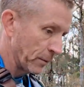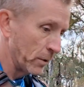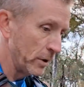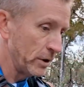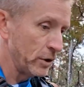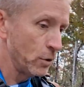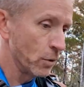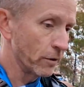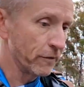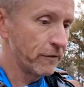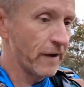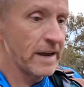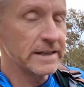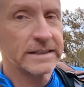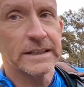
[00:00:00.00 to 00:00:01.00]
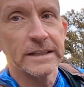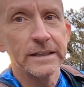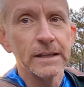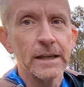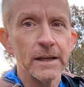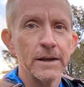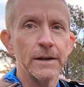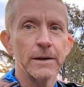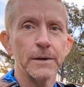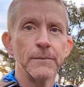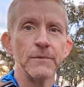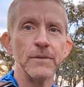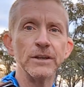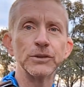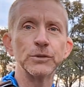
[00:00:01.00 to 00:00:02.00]
when you are facing
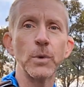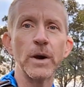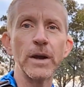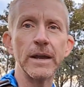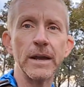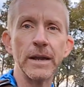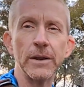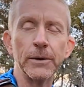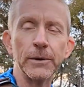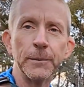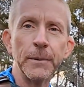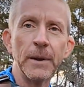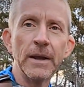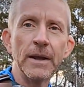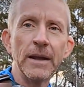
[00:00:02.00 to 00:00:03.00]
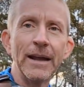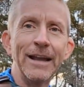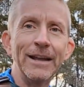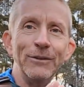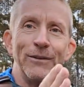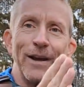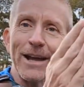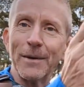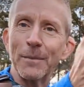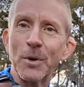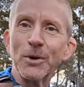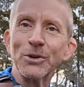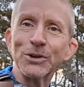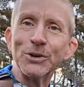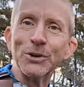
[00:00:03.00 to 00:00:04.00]
this way here and you've got a
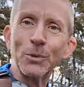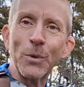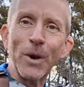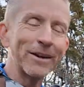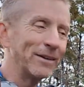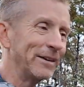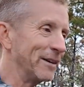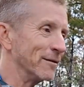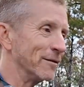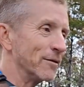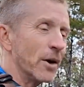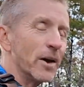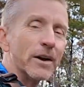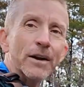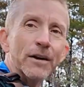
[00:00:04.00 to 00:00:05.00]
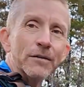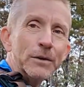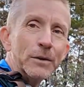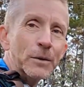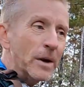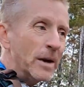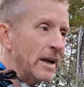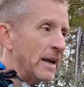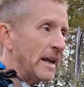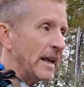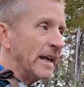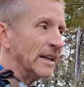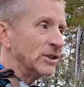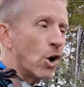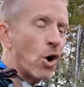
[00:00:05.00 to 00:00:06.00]
person directly in front of you,
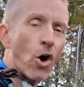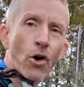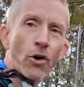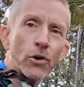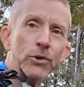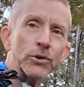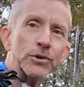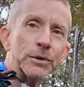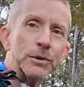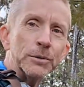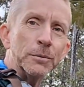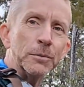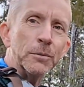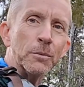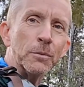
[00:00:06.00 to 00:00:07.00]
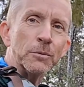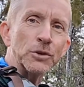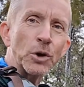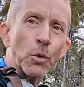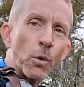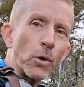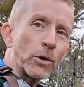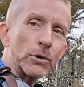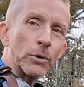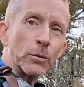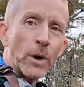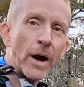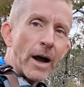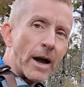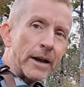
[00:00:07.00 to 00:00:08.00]
it's harder to work the
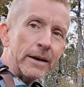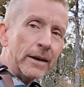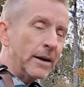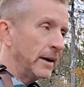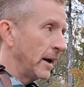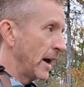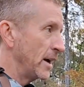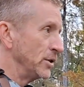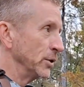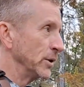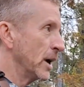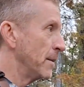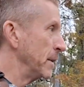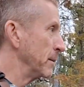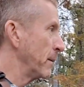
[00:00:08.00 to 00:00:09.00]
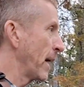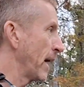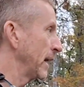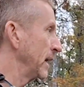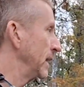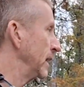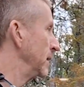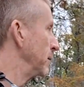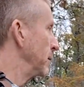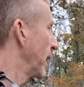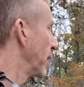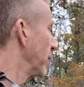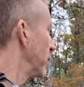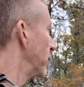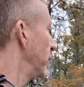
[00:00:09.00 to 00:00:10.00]
rod as you're coming back in and
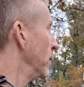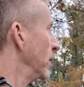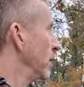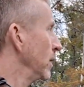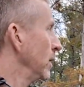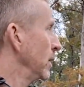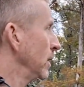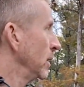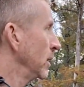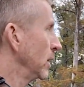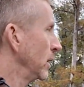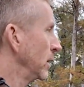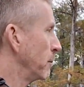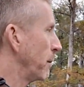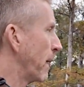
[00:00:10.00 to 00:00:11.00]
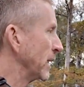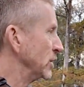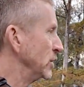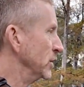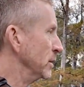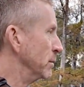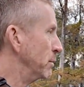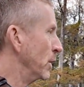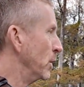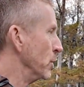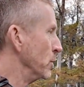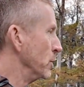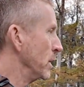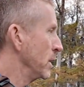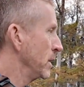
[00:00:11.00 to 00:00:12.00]
back to the
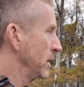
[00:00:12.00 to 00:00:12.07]
boat,